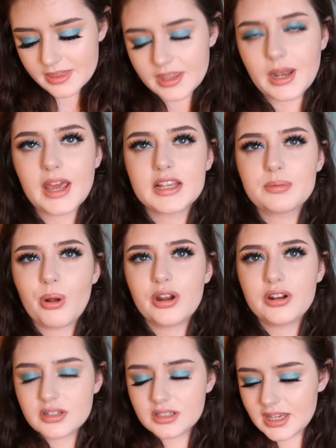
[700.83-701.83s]
The next
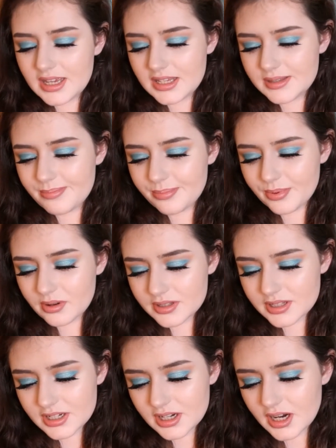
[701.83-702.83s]
product is
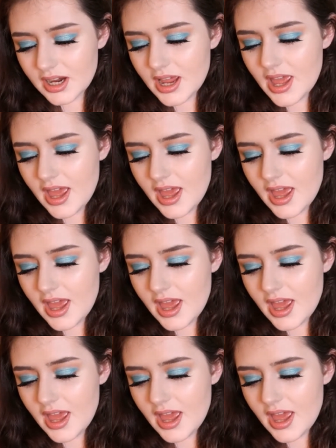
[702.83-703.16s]
bronzer,